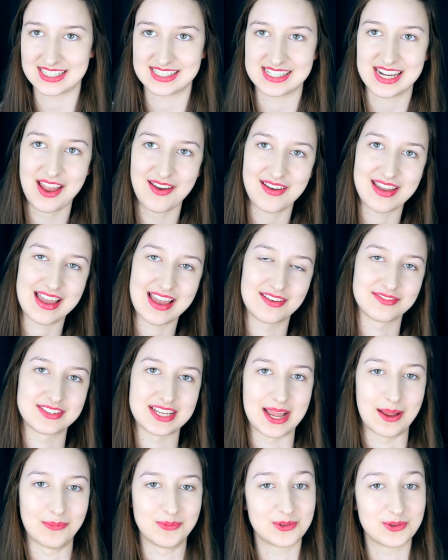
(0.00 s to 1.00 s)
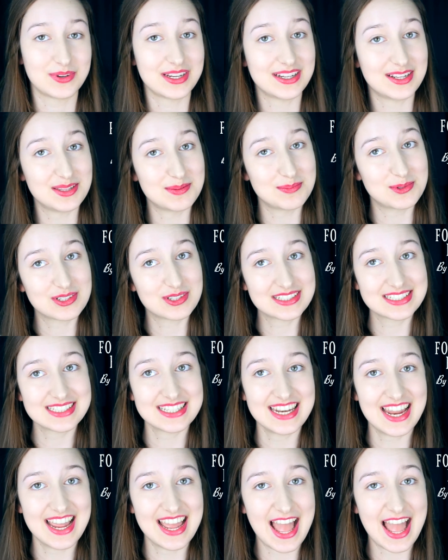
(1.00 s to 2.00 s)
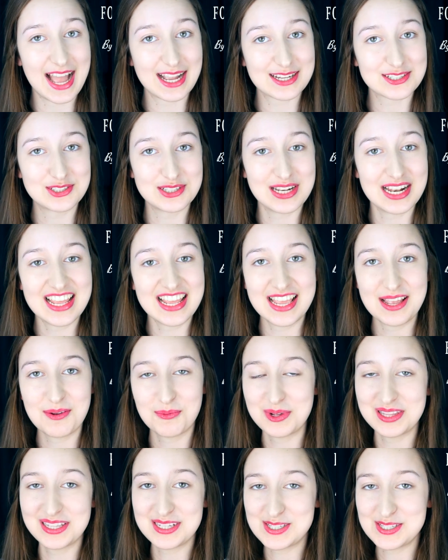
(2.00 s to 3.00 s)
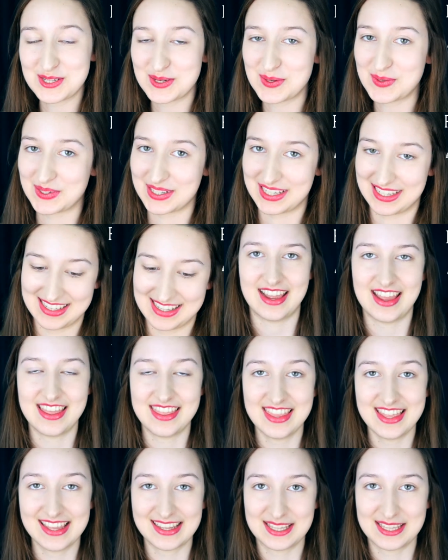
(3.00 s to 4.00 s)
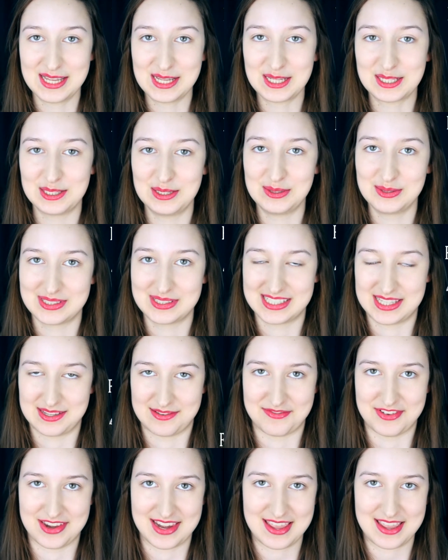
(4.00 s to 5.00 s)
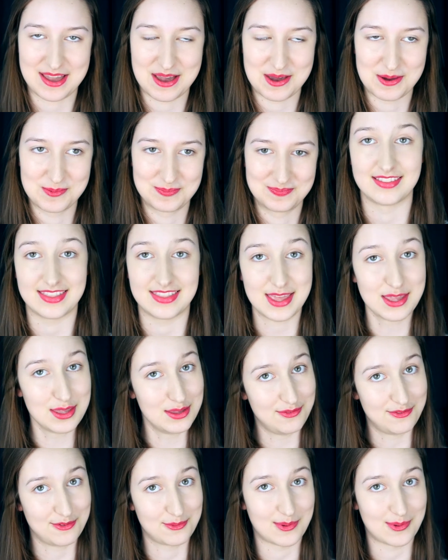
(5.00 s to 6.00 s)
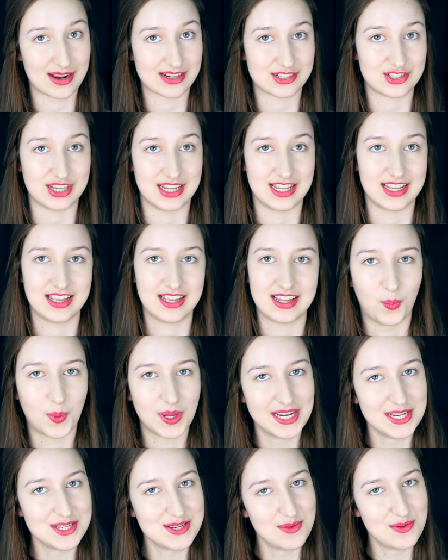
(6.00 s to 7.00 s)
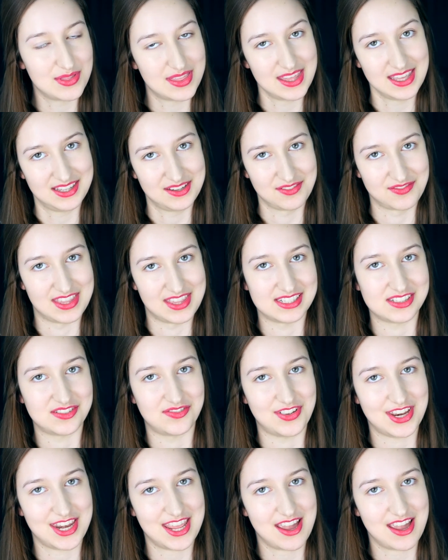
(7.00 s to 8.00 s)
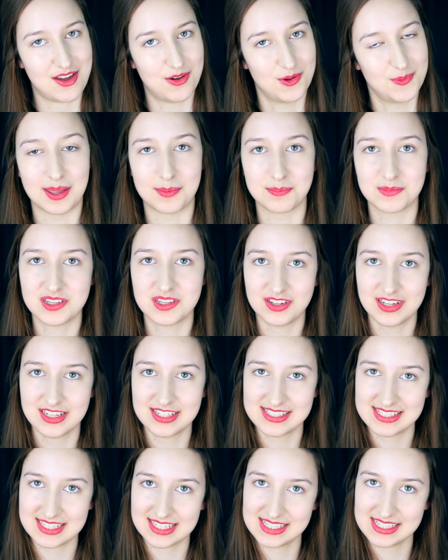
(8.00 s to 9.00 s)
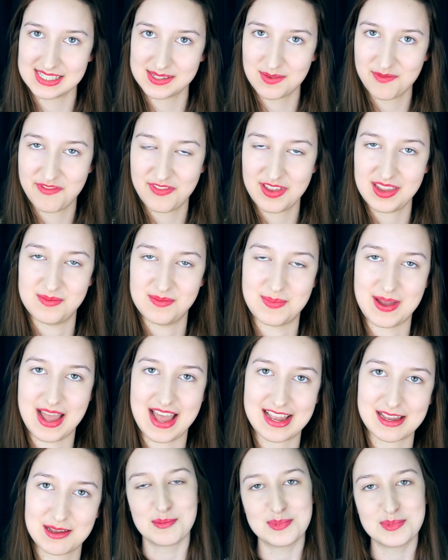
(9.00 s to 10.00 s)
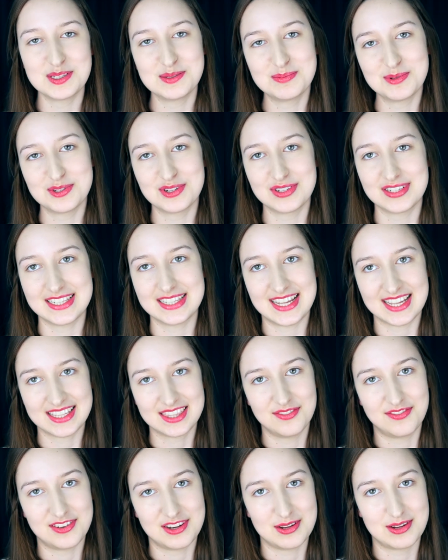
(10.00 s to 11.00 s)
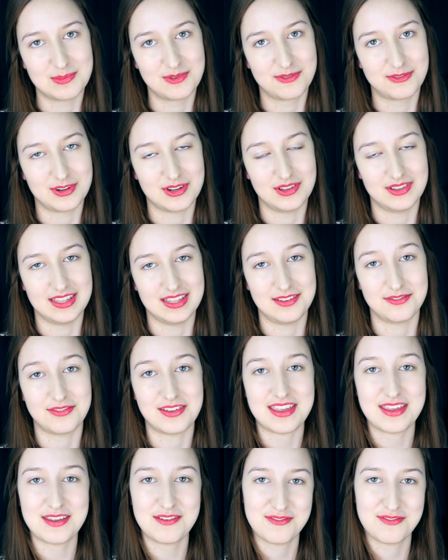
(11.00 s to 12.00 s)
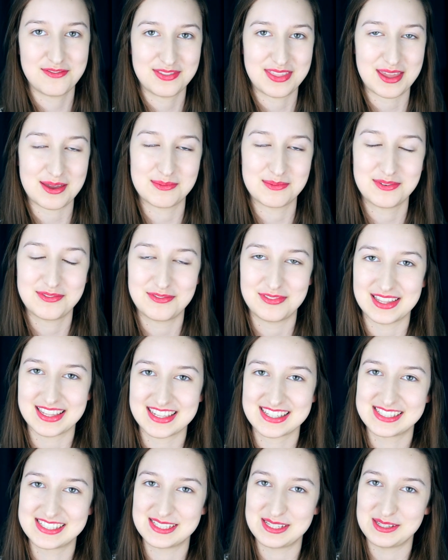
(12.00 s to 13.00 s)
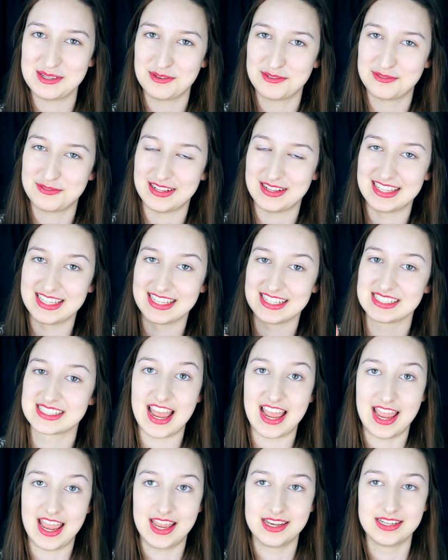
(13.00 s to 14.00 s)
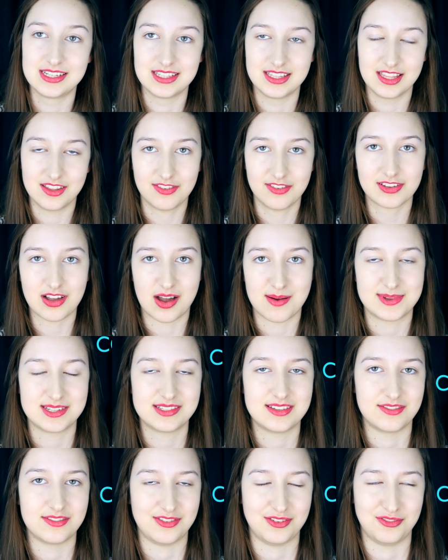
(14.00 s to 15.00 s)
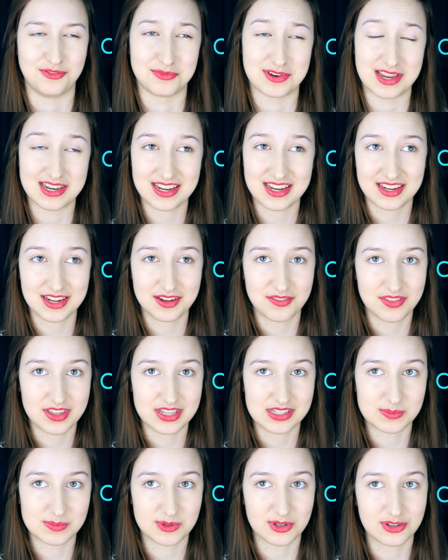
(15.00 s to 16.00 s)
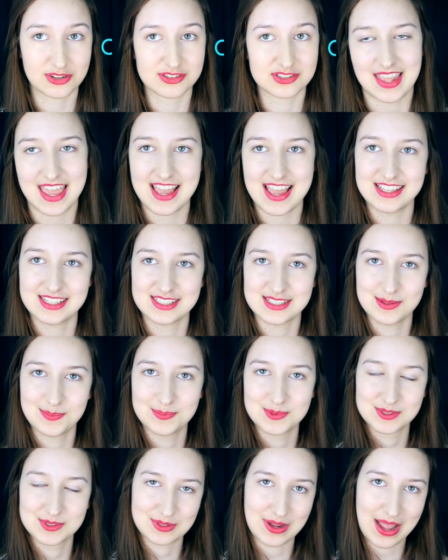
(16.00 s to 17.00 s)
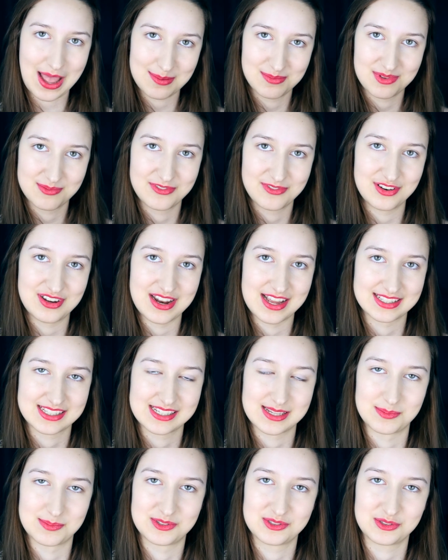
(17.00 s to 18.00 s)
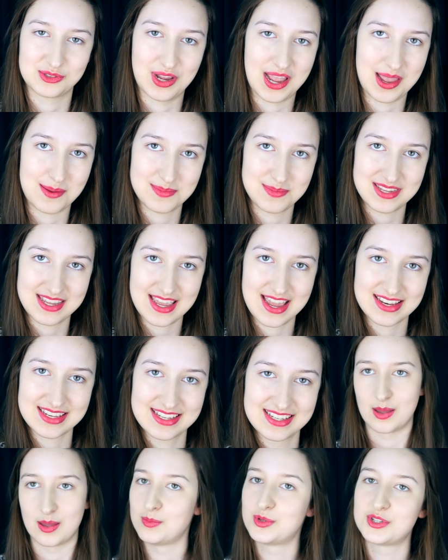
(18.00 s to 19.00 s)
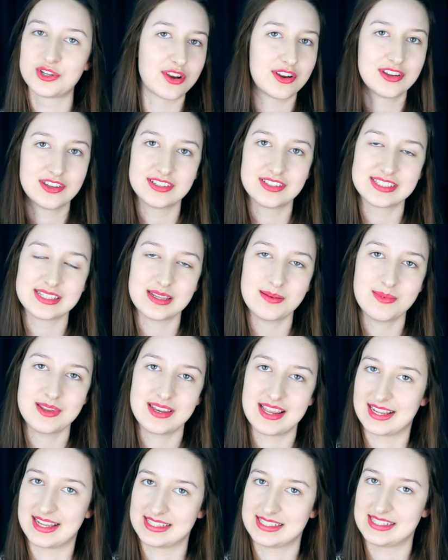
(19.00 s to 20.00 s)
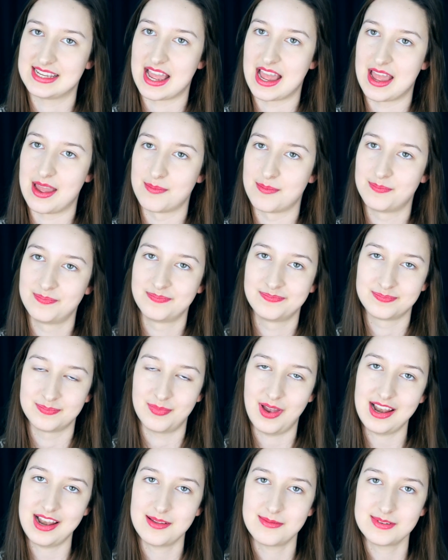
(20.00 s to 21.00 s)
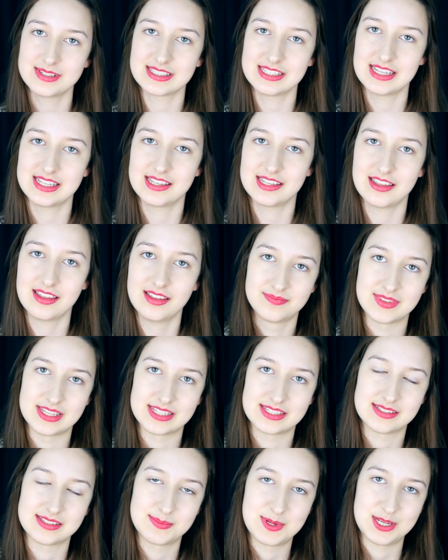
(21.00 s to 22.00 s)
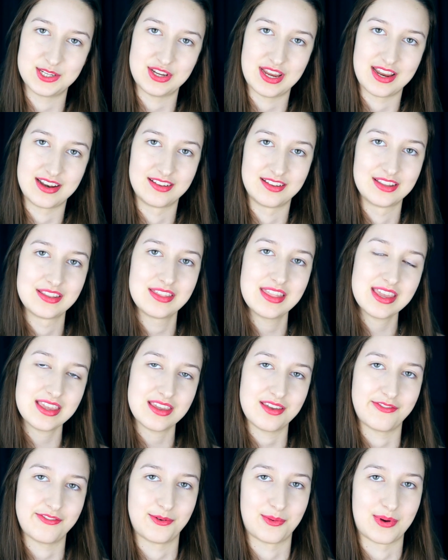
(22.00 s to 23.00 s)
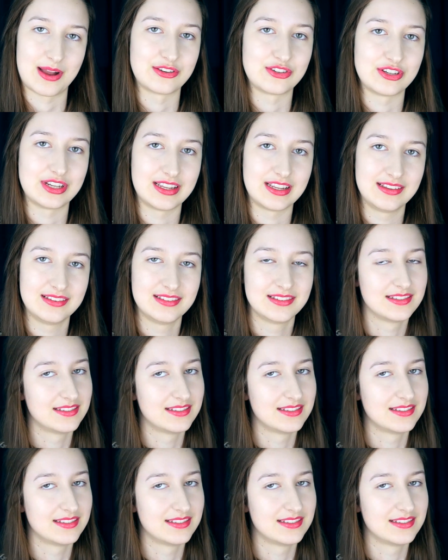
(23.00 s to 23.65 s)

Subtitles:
because now I have time to read all the books that I actually will enjoy. And that concludes the video. Thank you for watching. What did you think of this video? I'm curious to get some feedback. Please be sure to like the video before you leave if that reflects your feelings, and leave a comment if you've read any of these books, and subscribe if you're not subscribed yet. I'm sure you'll see me next time. My name is Lily. This is my channel. Thank you for watching.